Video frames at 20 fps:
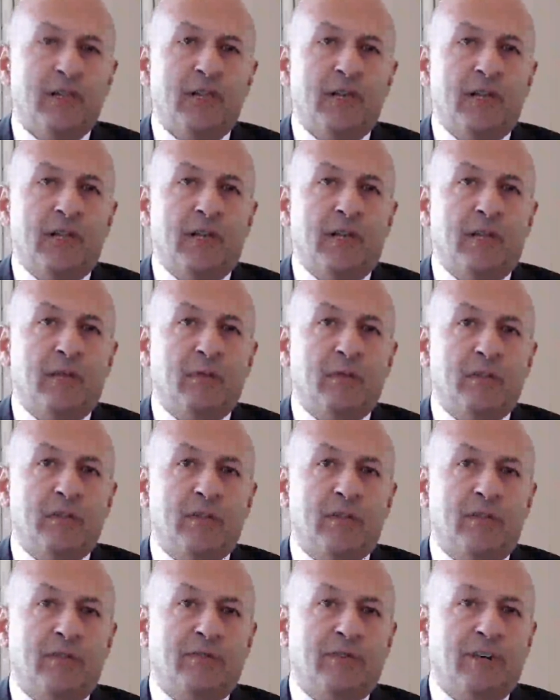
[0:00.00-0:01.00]
and it
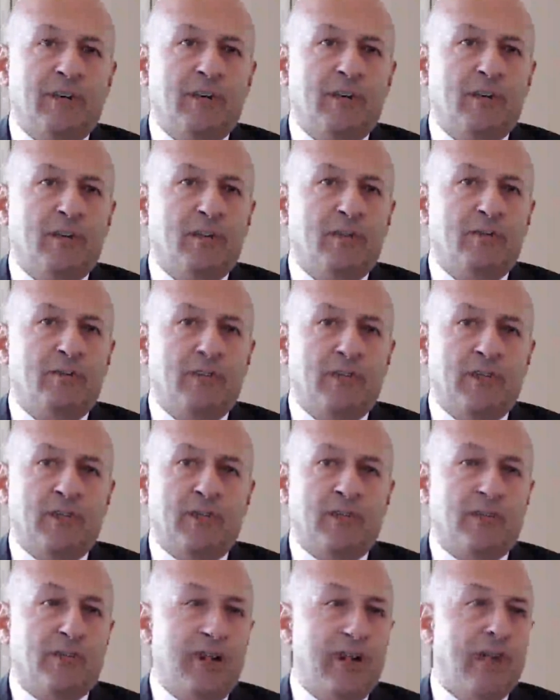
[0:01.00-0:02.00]
was a very good
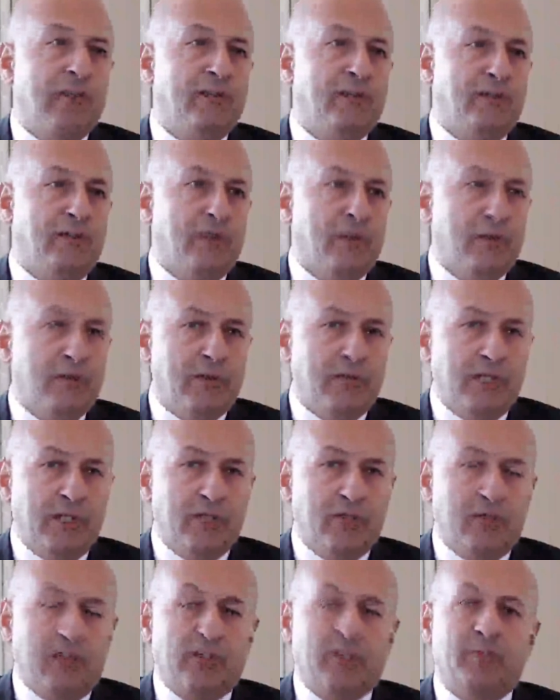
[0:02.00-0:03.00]
fertile ground for
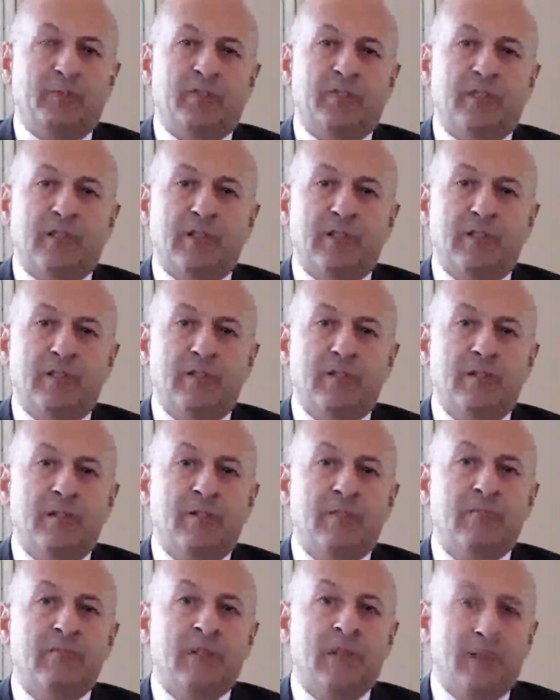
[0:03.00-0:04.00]
the trust business,
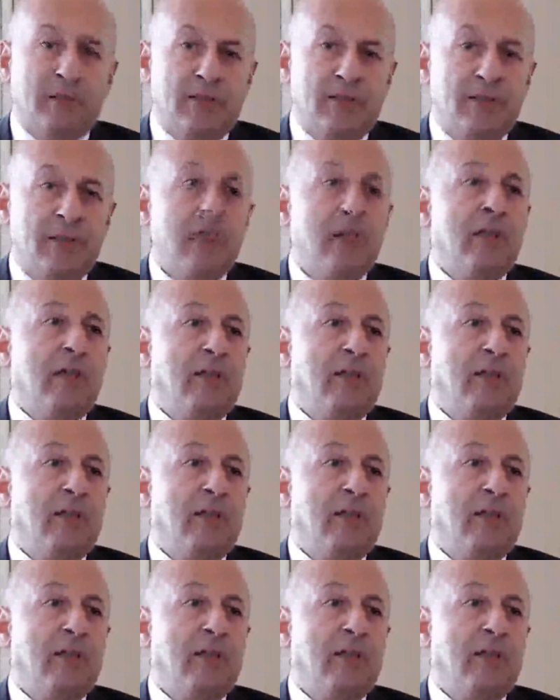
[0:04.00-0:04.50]
and thus